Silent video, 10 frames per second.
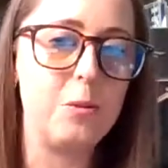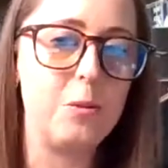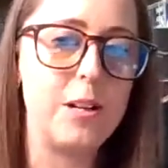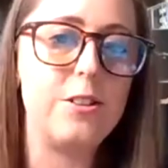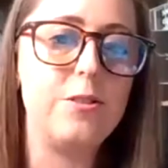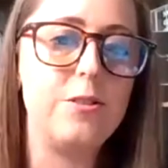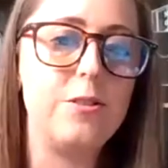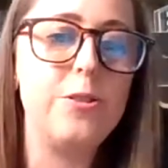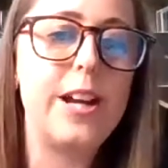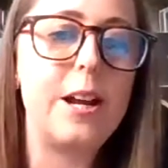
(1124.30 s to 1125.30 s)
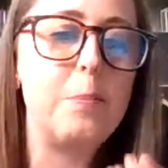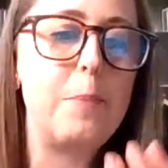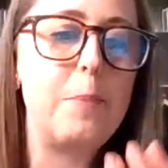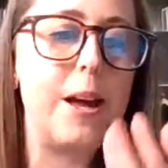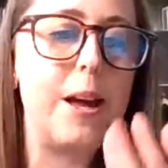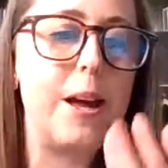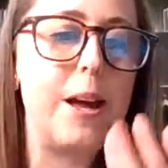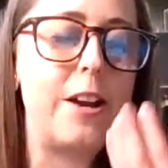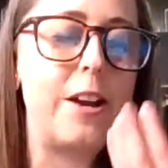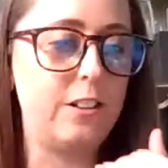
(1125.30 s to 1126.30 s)
it, you do get a better feel for
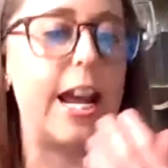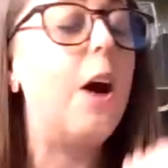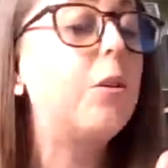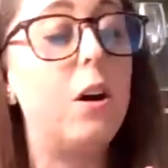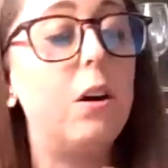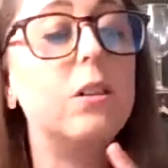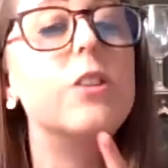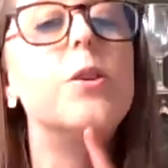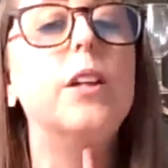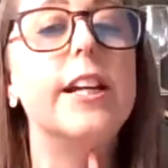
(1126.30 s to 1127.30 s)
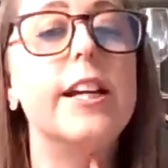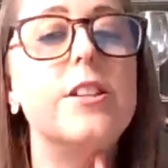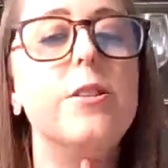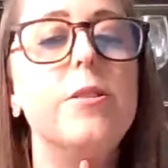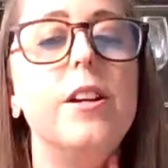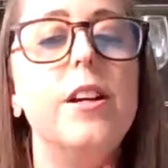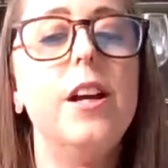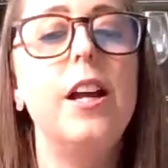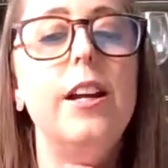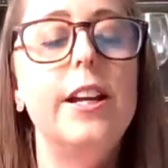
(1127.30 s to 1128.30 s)
the alcohol because it will hit you
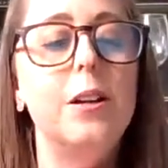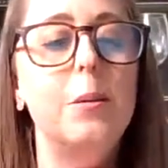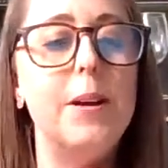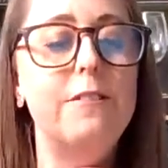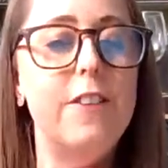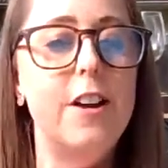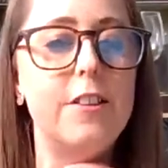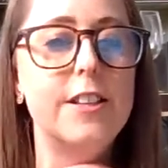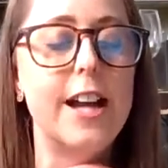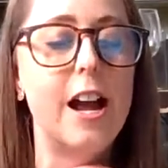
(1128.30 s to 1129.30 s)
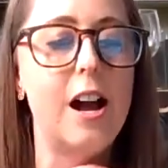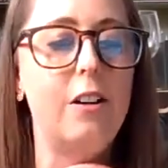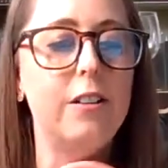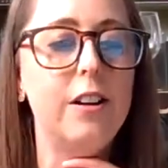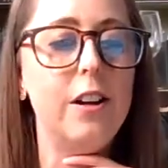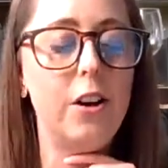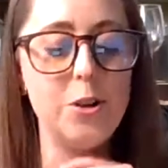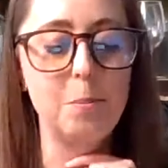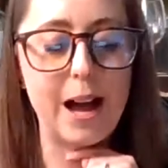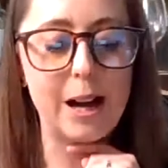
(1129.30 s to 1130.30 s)
a little bit further down on
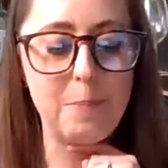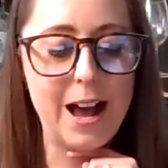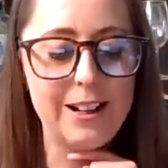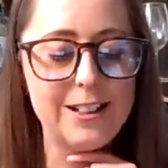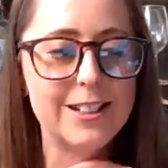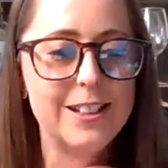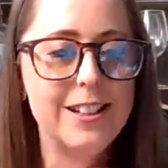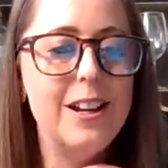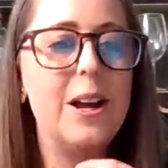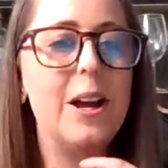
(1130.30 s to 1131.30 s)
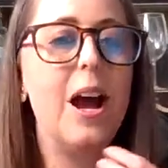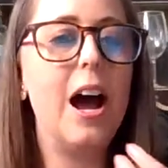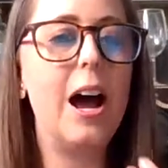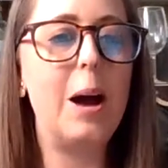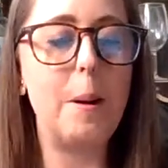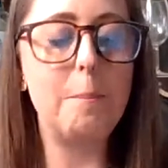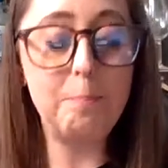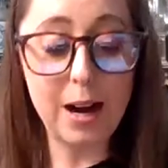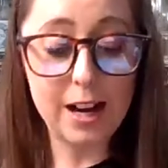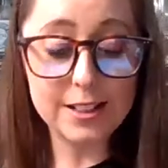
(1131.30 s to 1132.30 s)
your back palate.
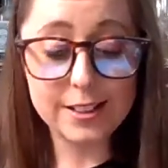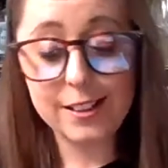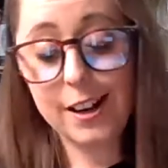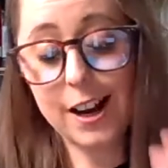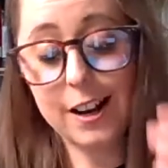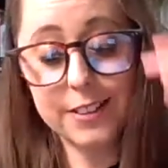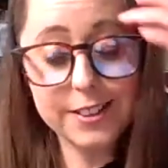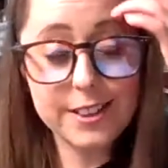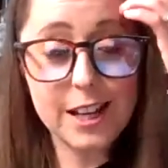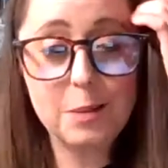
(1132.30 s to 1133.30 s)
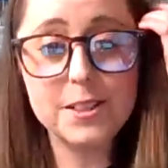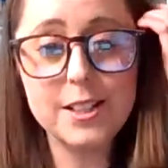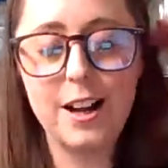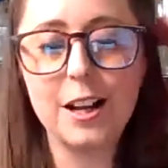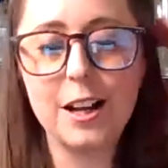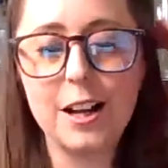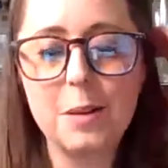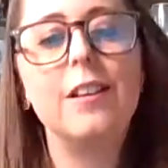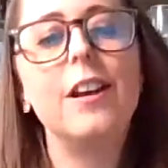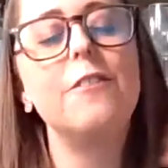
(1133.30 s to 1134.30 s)
But at the same time,
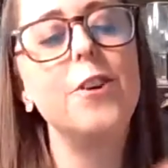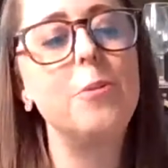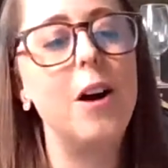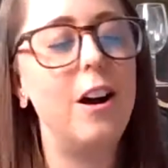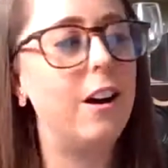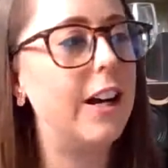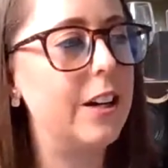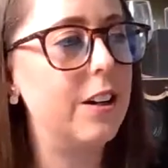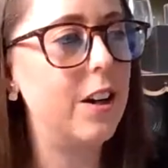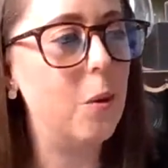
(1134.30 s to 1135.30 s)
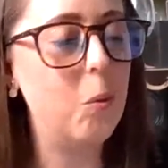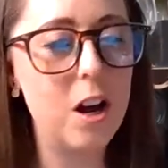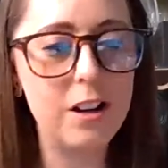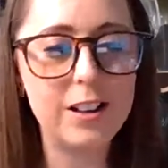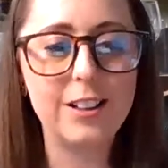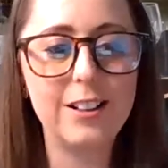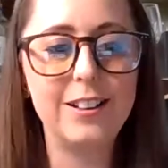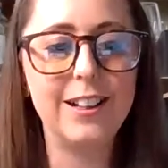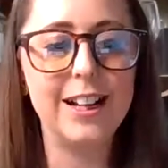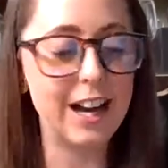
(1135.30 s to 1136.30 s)
if you are in work,
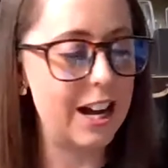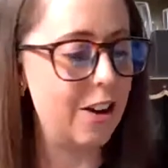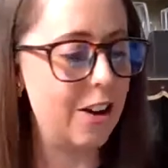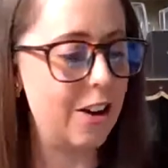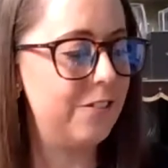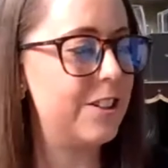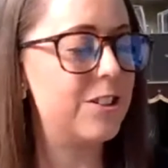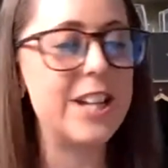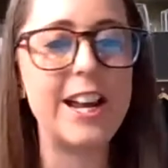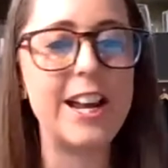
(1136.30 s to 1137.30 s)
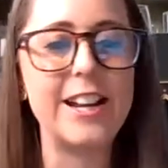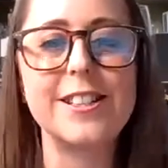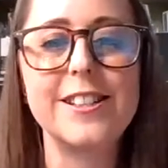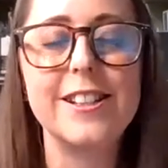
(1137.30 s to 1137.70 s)
like I often taste